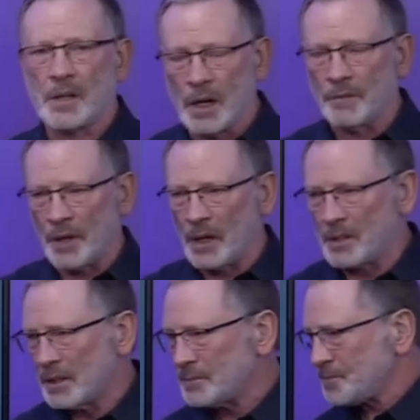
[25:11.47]
covenant.
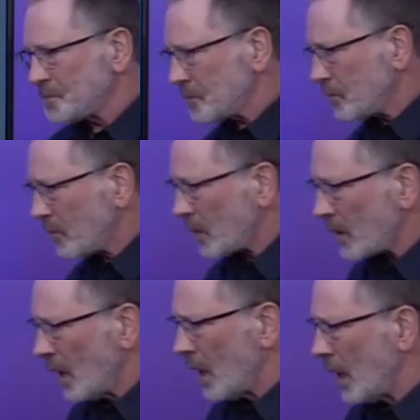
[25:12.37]

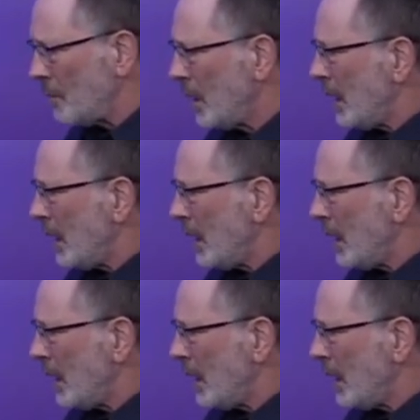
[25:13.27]
Um,